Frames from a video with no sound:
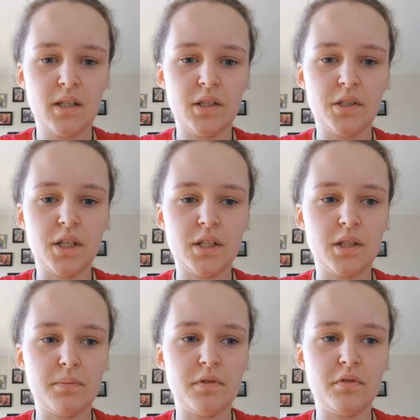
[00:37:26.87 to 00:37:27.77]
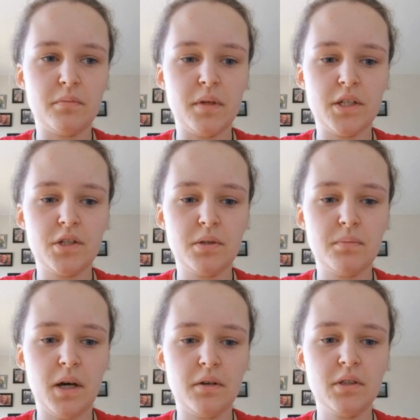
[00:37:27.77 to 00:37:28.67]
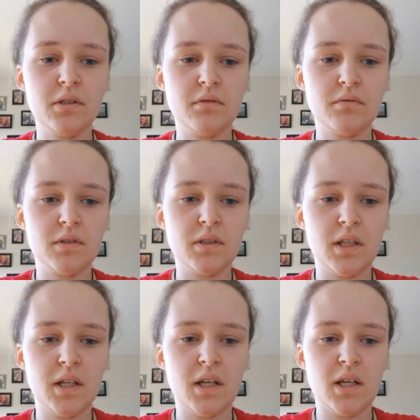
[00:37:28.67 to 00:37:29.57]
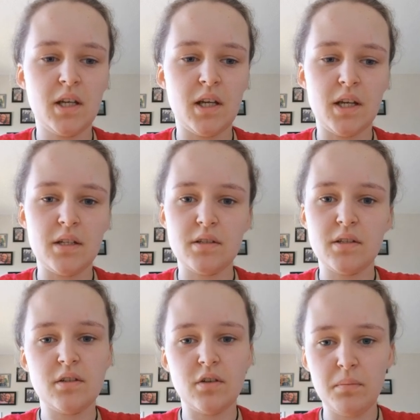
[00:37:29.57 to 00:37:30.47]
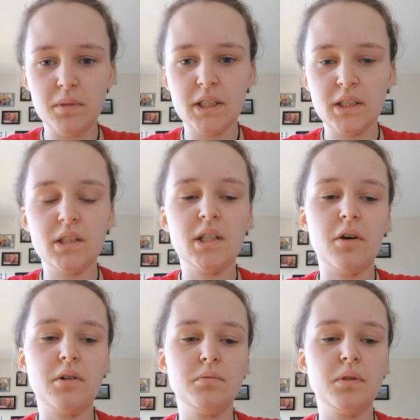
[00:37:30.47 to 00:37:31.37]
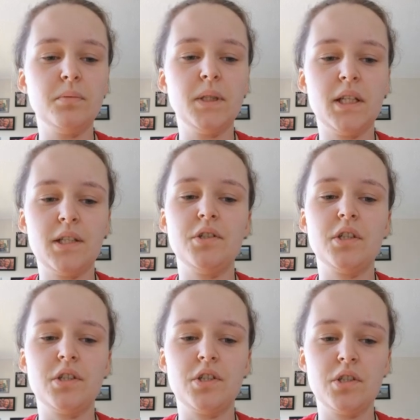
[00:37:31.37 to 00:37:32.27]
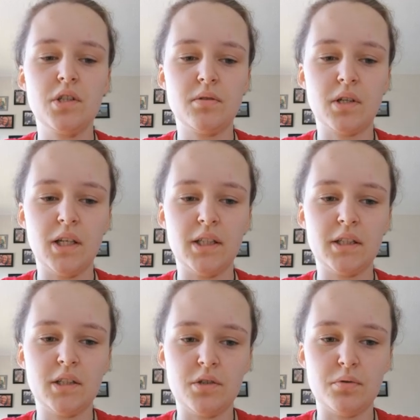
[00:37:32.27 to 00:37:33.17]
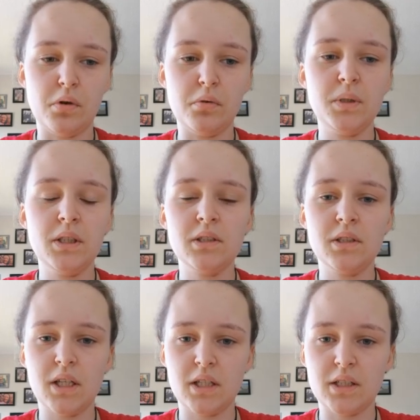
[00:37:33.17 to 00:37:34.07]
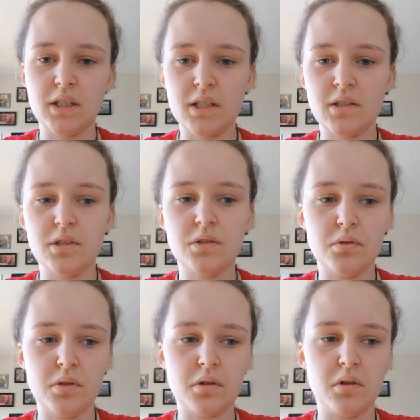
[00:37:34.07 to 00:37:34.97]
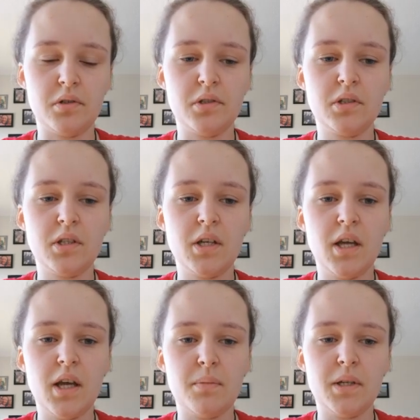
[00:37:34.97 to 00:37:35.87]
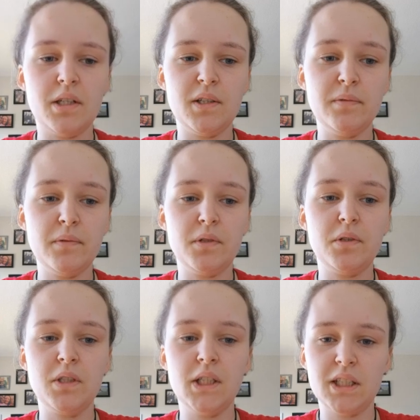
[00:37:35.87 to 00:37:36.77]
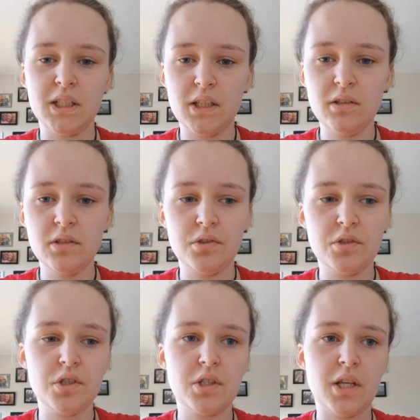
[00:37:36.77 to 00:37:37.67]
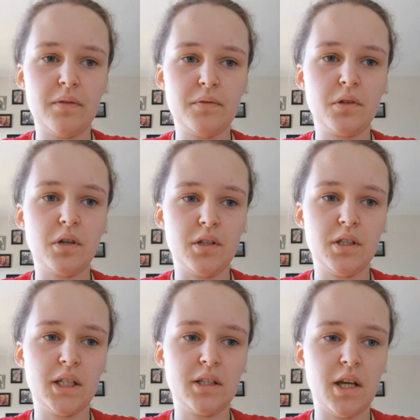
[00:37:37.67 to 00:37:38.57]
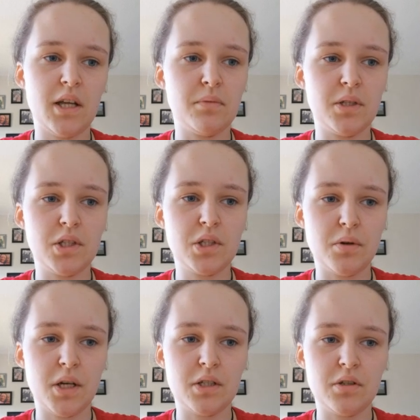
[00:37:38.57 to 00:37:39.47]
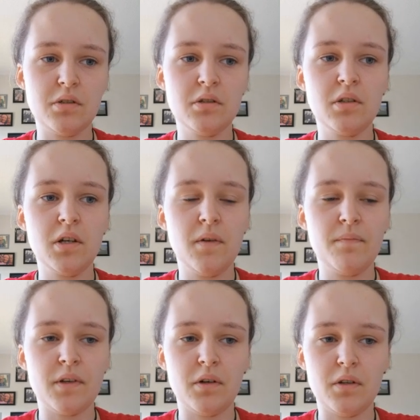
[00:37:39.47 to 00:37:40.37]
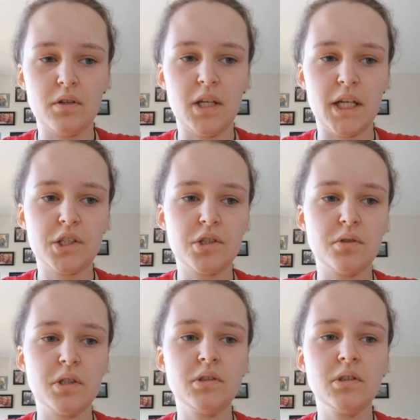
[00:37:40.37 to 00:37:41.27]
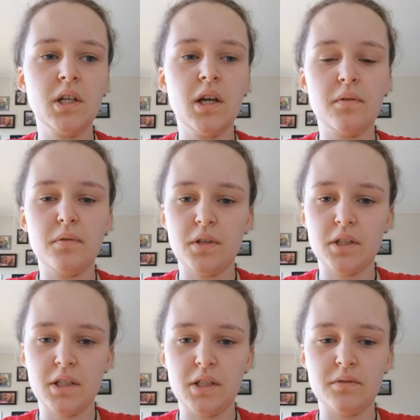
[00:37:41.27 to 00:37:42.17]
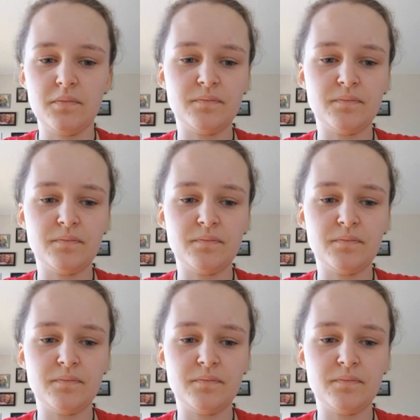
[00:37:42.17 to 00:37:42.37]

and you get some information about it. And normally now it will be that you can just click Enroll Me and get into the course. But if you need a key, you just have to contact the administrator or the lecturer for the key.